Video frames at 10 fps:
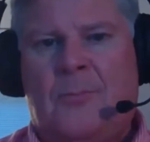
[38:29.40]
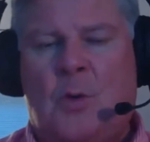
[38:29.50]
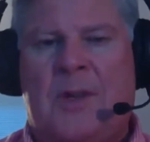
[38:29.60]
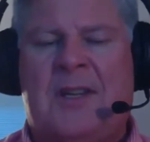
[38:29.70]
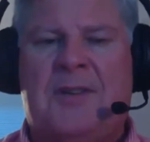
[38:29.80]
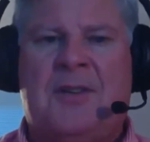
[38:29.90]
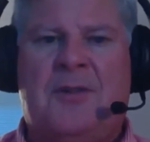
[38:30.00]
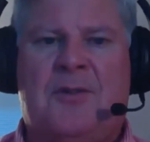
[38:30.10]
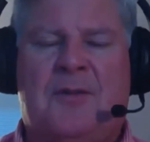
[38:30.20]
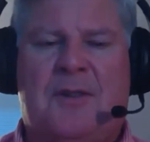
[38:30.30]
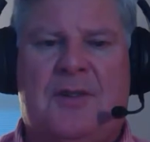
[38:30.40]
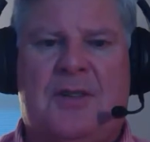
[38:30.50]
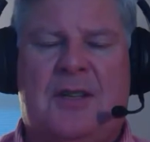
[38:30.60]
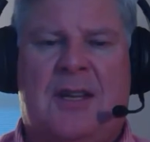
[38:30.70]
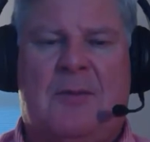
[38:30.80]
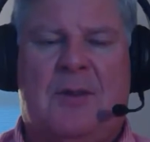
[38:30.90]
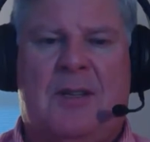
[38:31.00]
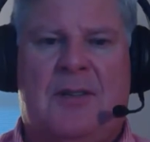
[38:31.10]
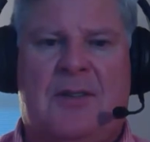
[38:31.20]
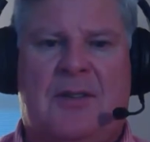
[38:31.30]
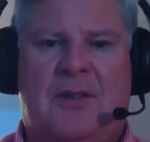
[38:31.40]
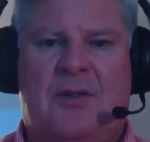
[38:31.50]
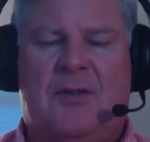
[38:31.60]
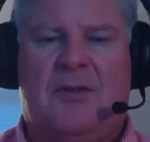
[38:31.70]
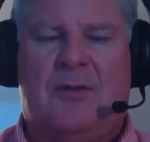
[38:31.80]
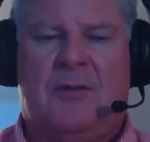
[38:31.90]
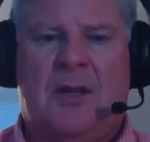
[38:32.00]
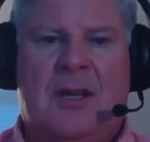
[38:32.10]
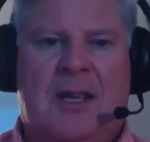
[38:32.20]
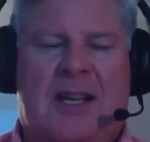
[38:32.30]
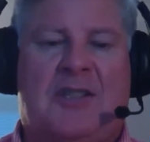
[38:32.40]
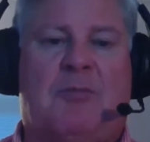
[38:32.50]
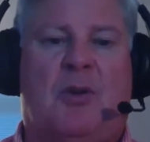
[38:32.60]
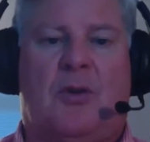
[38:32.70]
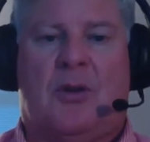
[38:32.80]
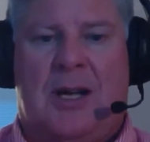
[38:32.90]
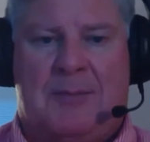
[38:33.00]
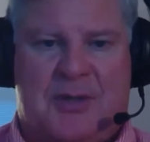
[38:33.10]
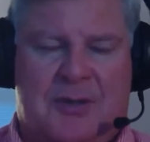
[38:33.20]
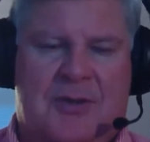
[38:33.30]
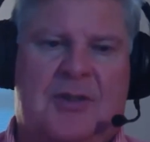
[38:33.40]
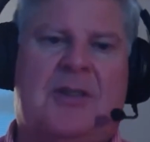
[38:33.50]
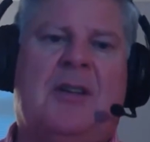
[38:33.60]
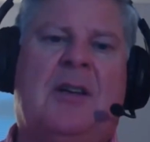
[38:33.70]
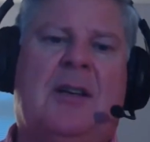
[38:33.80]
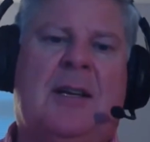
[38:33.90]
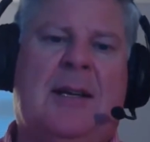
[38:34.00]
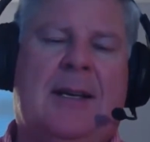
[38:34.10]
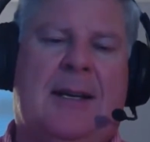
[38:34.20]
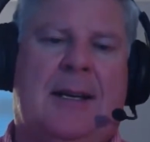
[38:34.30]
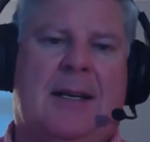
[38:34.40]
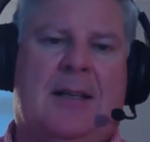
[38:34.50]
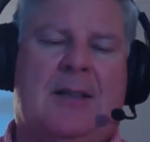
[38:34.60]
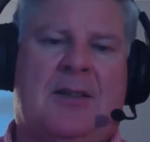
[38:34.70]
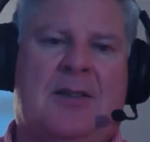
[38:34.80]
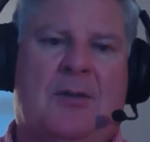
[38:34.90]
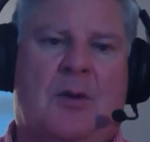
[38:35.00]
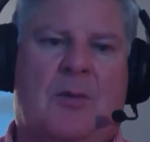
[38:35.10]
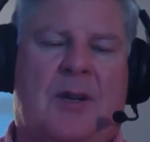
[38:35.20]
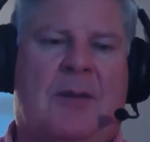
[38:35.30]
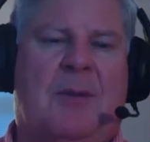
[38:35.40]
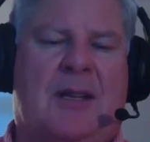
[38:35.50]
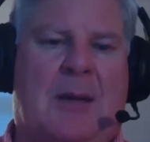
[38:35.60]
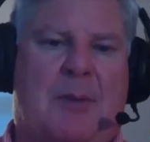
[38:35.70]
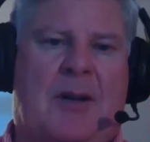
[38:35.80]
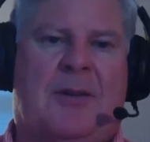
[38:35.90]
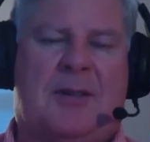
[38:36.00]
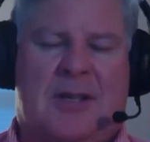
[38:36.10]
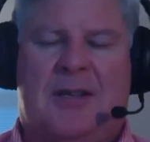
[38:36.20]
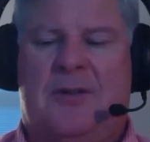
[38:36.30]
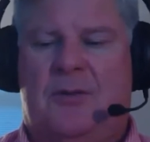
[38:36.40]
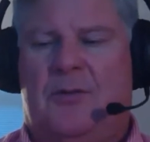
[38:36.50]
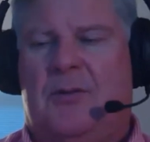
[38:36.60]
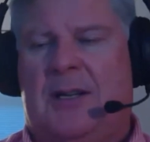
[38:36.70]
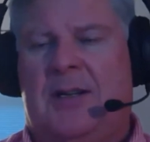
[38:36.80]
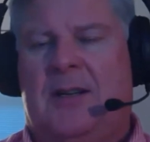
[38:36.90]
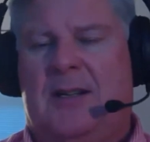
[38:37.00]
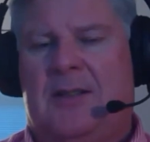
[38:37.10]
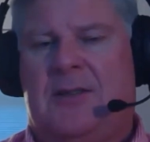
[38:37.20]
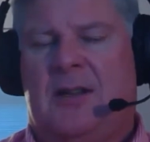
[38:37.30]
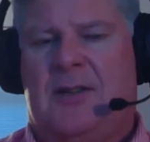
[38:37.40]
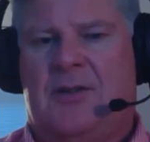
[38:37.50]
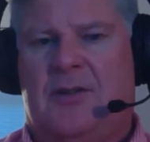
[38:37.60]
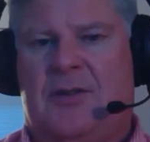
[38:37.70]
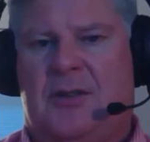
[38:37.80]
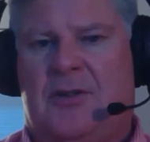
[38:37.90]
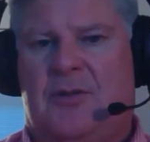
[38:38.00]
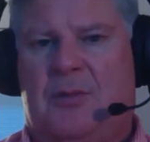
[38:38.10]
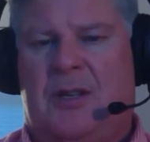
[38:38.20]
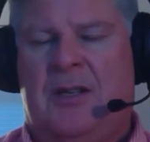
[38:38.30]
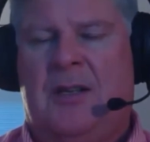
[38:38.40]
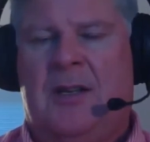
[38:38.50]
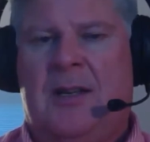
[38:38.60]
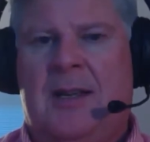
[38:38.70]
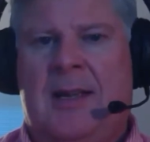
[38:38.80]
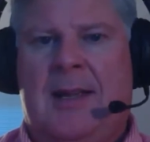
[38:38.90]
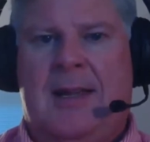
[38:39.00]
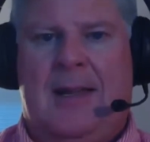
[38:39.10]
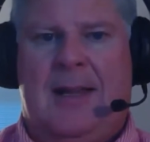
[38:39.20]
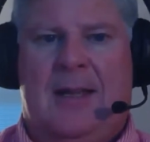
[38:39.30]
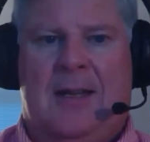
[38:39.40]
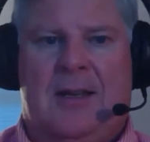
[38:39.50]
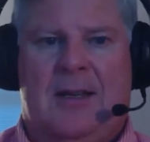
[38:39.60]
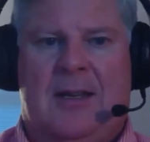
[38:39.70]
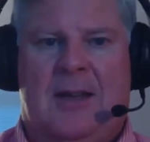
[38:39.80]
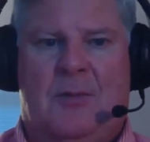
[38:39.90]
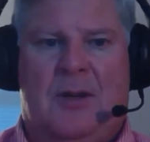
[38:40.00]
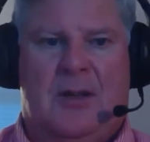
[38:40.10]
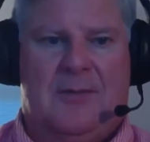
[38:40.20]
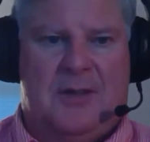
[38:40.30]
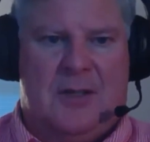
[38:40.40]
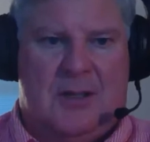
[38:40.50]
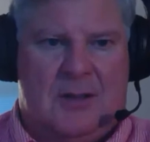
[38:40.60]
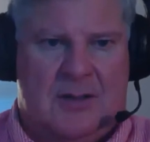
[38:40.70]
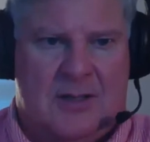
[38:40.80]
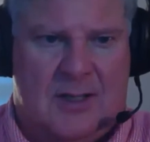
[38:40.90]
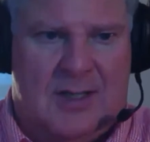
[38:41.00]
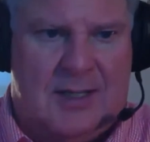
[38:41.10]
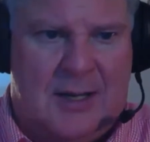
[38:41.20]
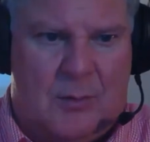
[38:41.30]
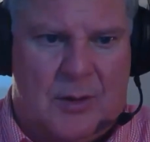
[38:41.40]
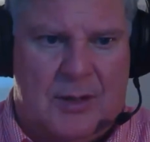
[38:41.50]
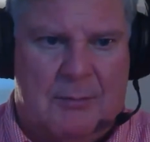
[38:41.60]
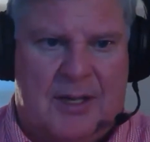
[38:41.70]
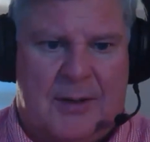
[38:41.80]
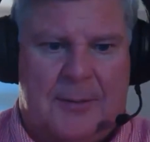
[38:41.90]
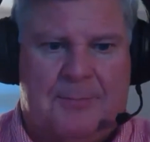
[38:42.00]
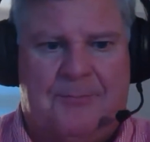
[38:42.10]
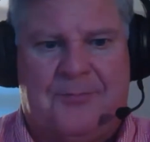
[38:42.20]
we continue to visit, and we continue to explore options to see where we can make that better, because I do recognize it's not as good as it should be, and we'd love to get that working better.